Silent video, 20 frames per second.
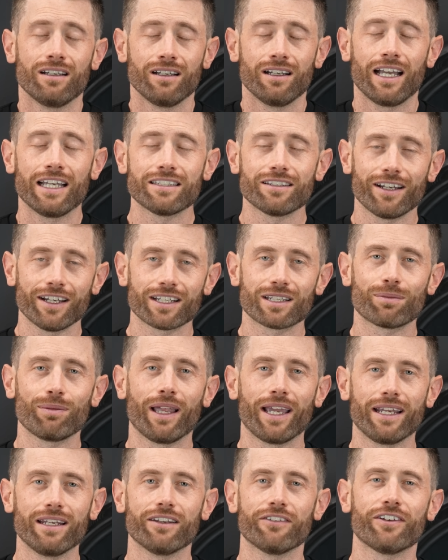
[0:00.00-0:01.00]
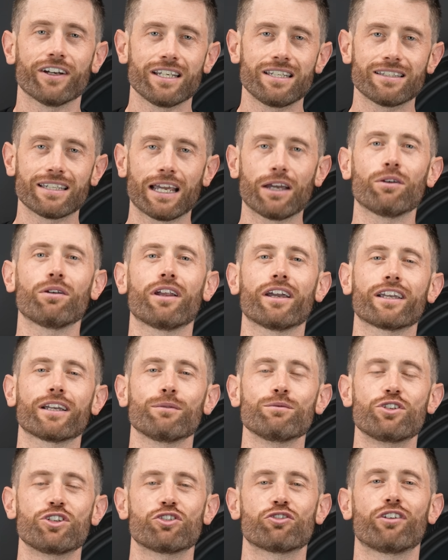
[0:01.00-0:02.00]
As I explained, if I sound like
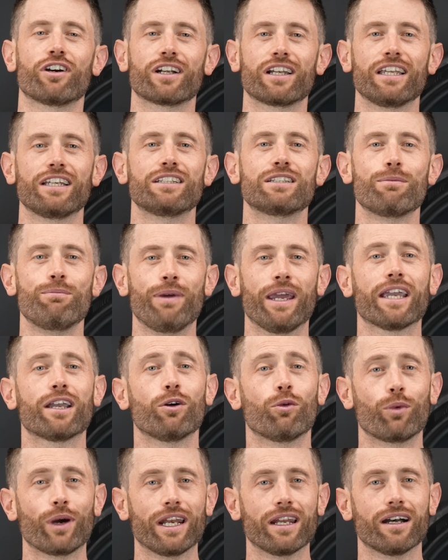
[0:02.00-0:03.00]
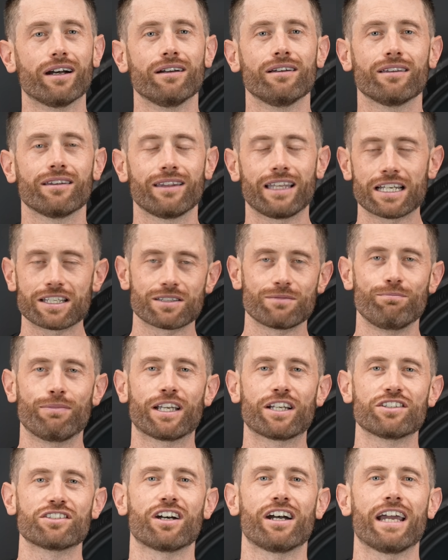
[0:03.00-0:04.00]
I'm struggling to pick a winner, that's
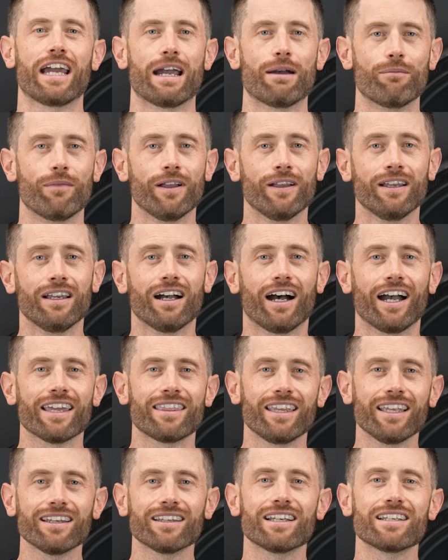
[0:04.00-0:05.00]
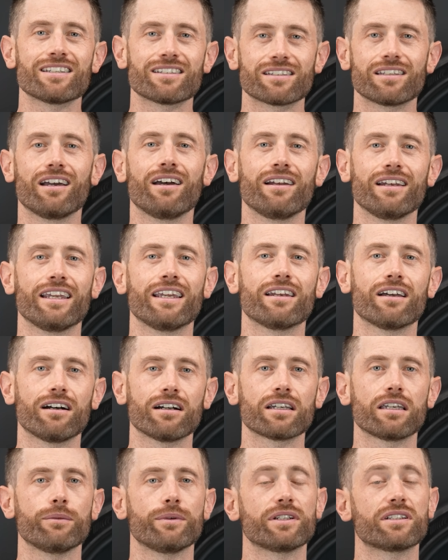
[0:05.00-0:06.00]
because I am. I think there's certainly an
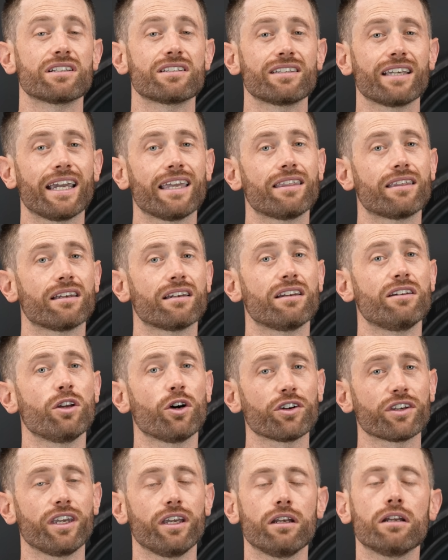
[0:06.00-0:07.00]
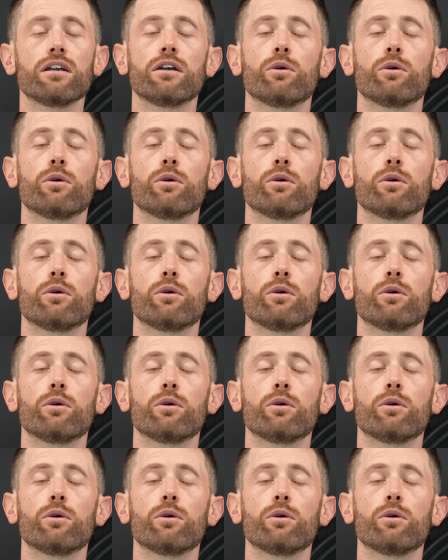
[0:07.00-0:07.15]
argument to say that the Nokian,